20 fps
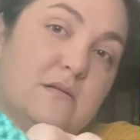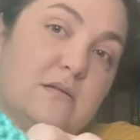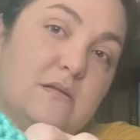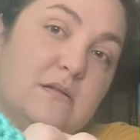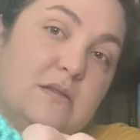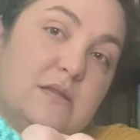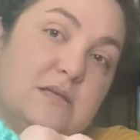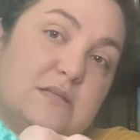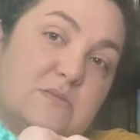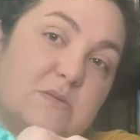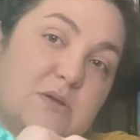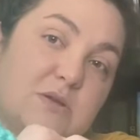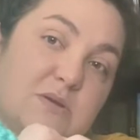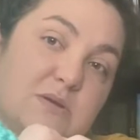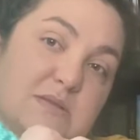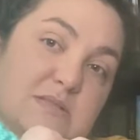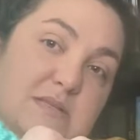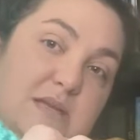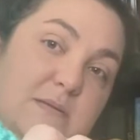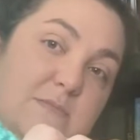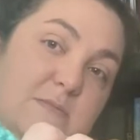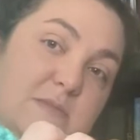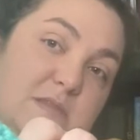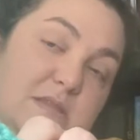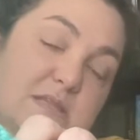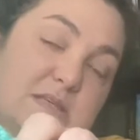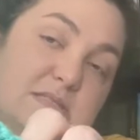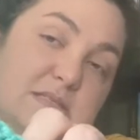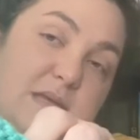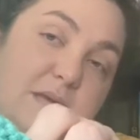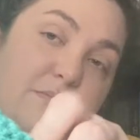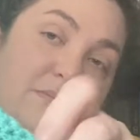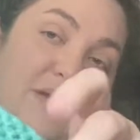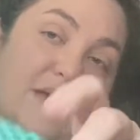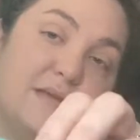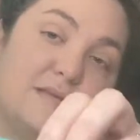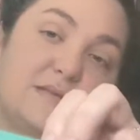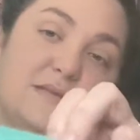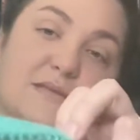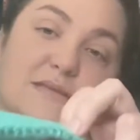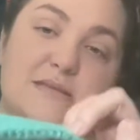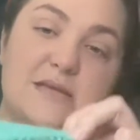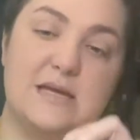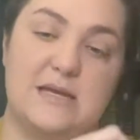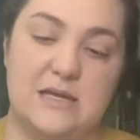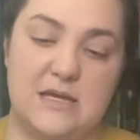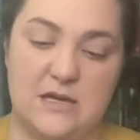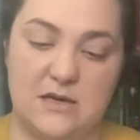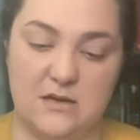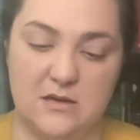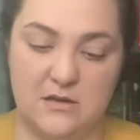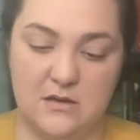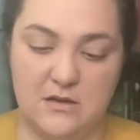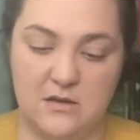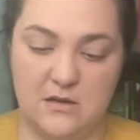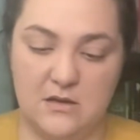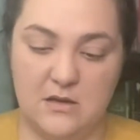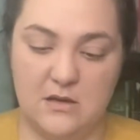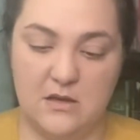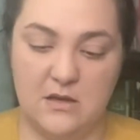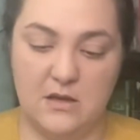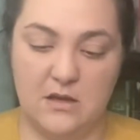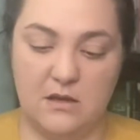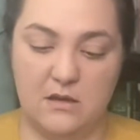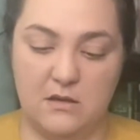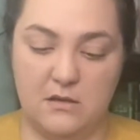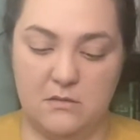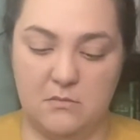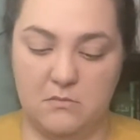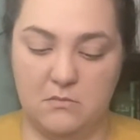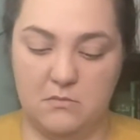This one you can see the seam best because I did, I